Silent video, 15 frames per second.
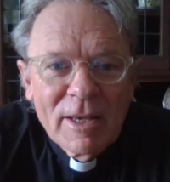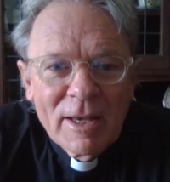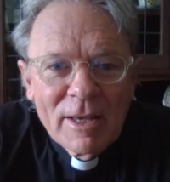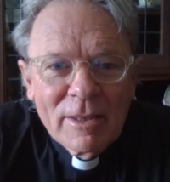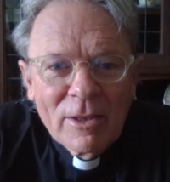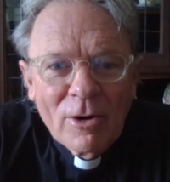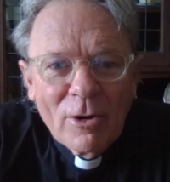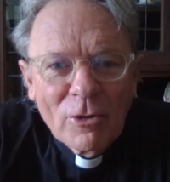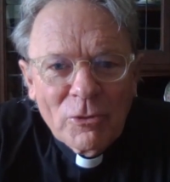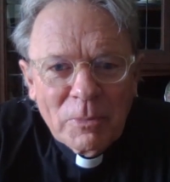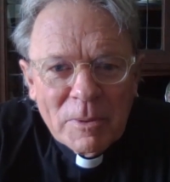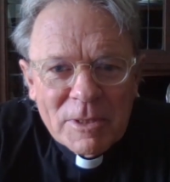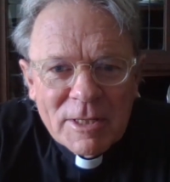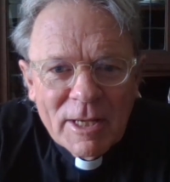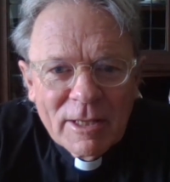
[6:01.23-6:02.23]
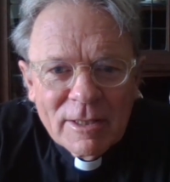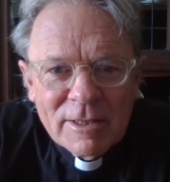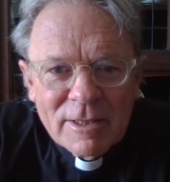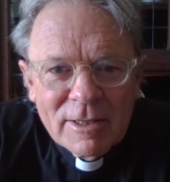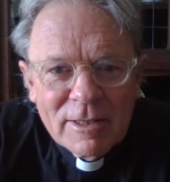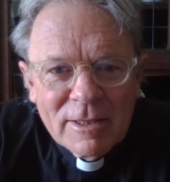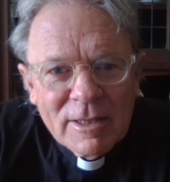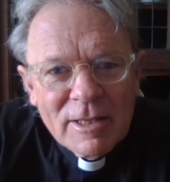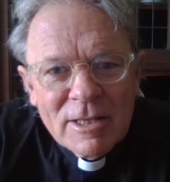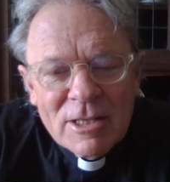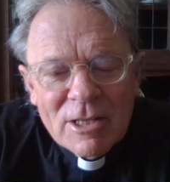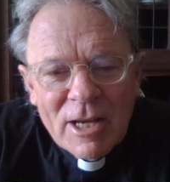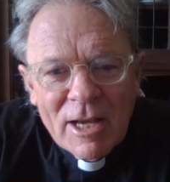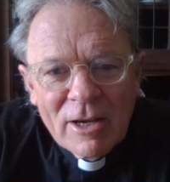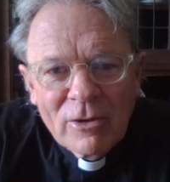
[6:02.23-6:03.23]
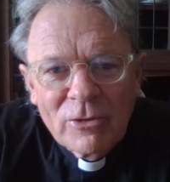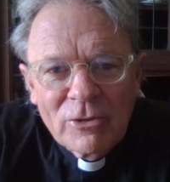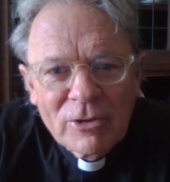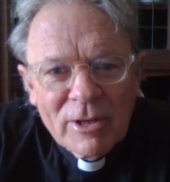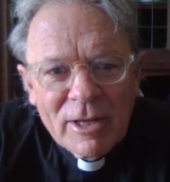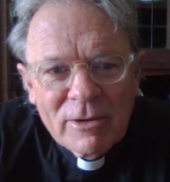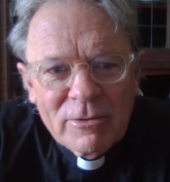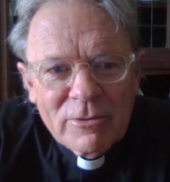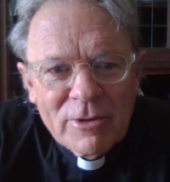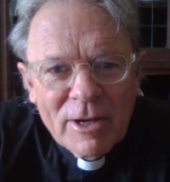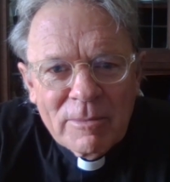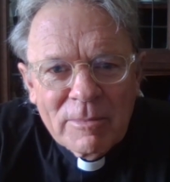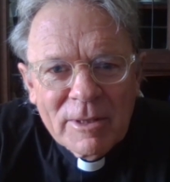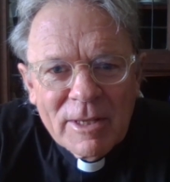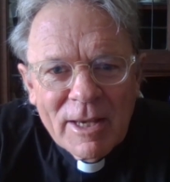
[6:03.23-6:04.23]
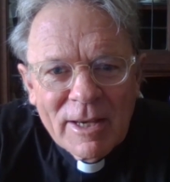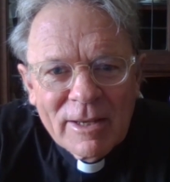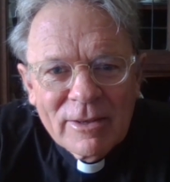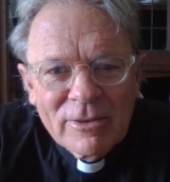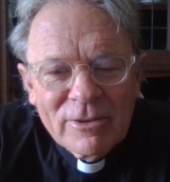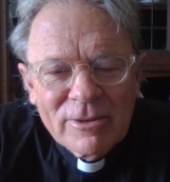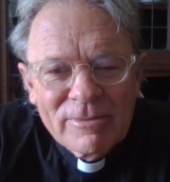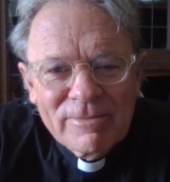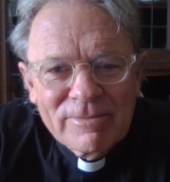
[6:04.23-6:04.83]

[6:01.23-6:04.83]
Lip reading: and the hospitality each house and family has.